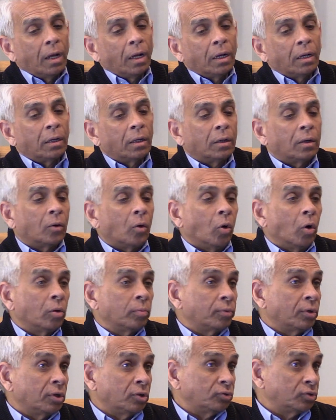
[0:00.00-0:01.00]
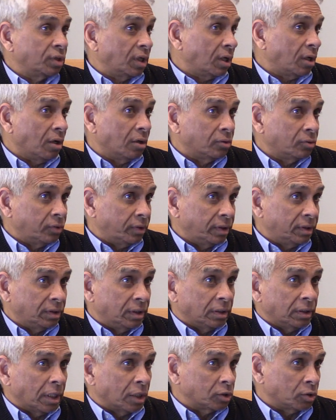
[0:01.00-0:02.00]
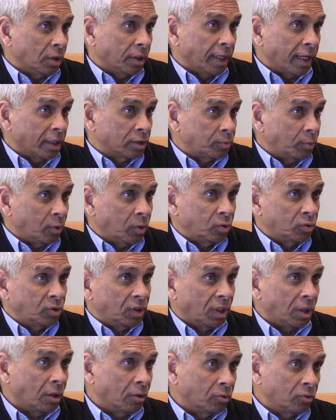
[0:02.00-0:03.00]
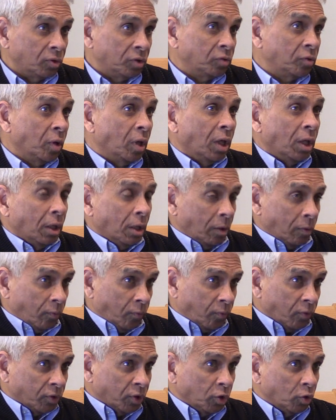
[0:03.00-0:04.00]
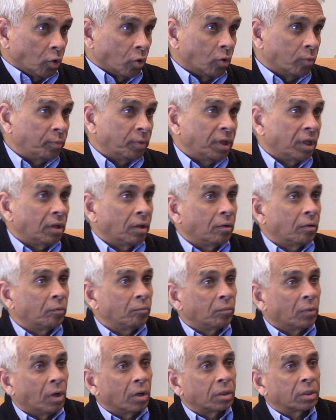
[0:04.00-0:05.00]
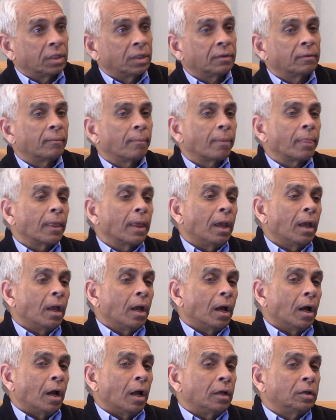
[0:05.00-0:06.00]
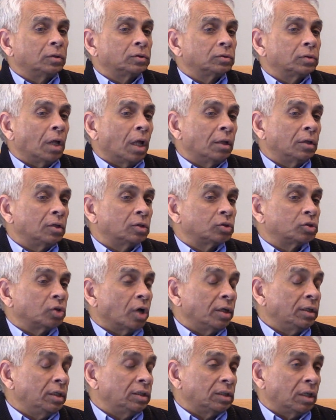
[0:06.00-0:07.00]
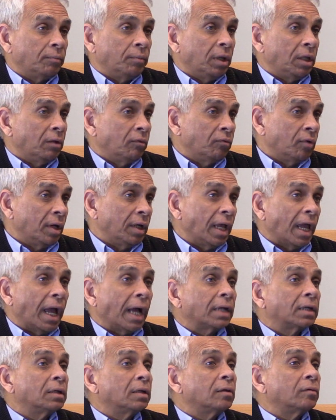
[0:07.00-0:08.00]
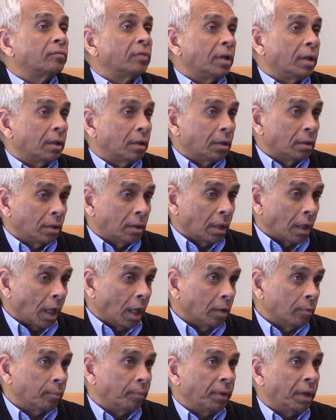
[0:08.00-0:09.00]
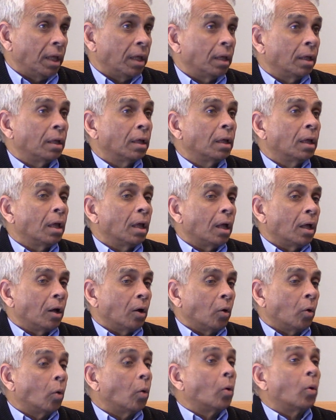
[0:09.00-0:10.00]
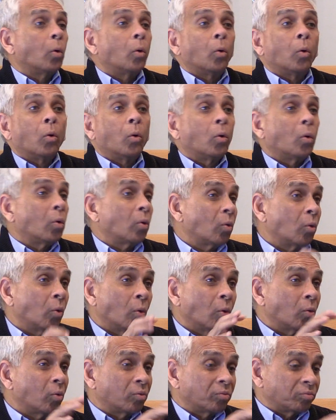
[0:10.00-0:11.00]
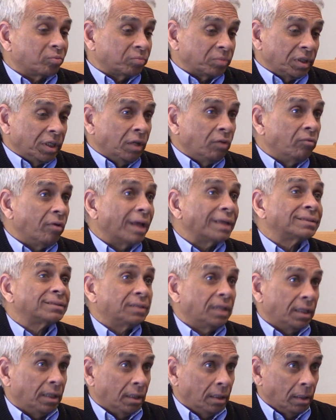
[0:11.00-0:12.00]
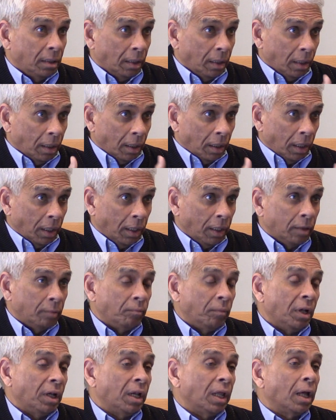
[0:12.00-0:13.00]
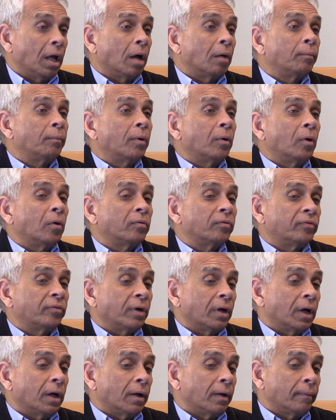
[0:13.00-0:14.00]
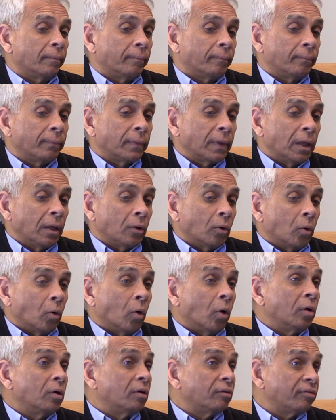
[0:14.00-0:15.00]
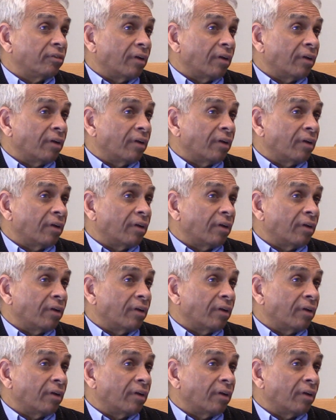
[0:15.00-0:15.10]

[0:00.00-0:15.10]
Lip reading: oil-producing countries, natural gas-producing countries for the European market. And Chinese have been very active in helping or investing in building up of oil